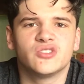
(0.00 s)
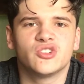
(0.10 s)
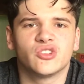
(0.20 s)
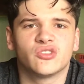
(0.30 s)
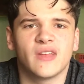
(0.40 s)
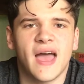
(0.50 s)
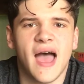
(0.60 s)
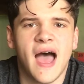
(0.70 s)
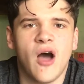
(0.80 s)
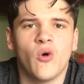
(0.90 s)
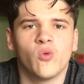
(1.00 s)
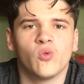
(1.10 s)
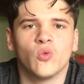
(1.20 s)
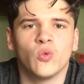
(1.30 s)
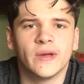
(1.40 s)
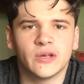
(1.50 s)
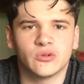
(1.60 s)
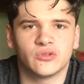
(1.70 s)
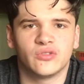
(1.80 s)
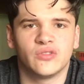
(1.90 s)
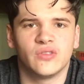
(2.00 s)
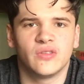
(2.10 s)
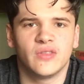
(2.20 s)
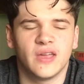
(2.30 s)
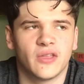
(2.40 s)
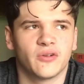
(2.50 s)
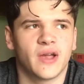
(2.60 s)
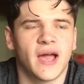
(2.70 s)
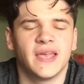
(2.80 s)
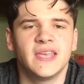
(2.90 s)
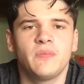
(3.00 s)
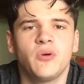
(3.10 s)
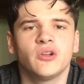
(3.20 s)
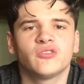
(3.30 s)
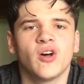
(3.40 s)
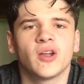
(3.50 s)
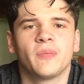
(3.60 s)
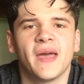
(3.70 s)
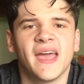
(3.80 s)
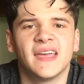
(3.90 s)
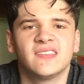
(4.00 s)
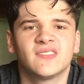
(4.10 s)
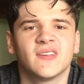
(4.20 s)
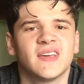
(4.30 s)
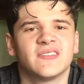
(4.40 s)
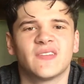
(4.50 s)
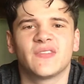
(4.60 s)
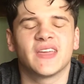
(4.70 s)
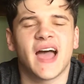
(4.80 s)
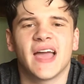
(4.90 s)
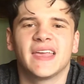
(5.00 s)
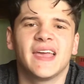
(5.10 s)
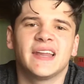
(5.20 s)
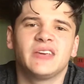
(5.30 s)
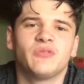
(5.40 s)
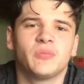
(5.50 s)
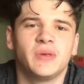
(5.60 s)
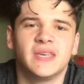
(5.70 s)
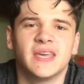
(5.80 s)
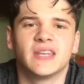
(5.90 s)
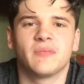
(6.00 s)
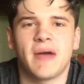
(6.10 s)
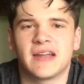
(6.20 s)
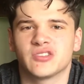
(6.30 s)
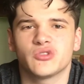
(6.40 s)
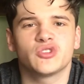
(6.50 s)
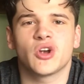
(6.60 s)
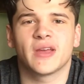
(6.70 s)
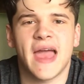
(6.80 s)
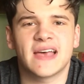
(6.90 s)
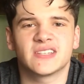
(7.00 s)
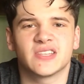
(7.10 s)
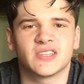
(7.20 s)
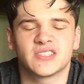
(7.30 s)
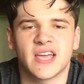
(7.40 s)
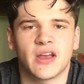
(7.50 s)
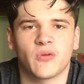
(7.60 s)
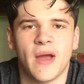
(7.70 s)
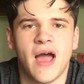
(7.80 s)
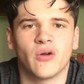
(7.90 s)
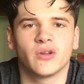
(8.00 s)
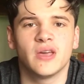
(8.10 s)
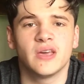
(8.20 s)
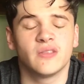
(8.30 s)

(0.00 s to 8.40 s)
just outwills the other guy. He puts on a pace that the guy can't even begin to match. They'll start gassing in the 2nd round.